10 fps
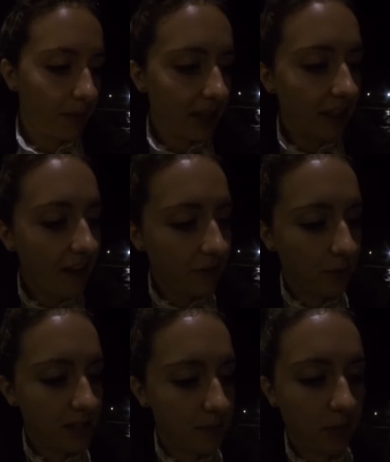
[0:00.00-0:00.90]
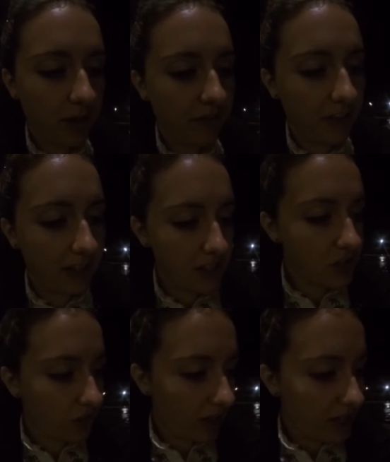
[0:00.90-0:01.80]
He laughed once more, feeling a
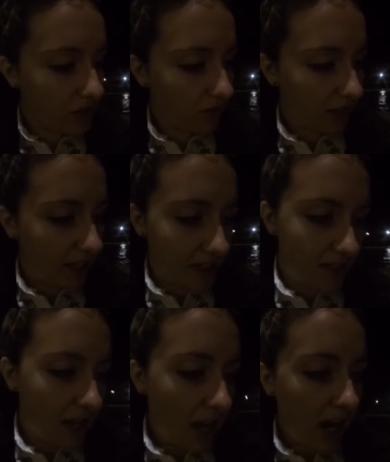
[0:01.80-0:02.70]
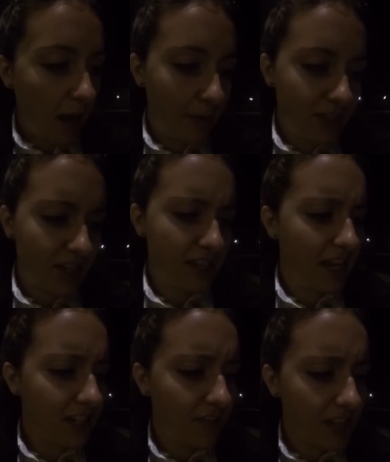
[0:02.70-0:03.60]
strange release, almost a
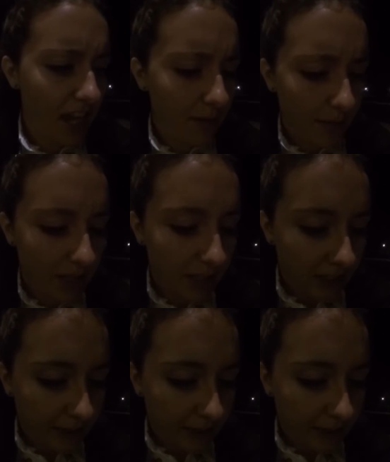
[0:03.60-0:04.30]
sense of attainment,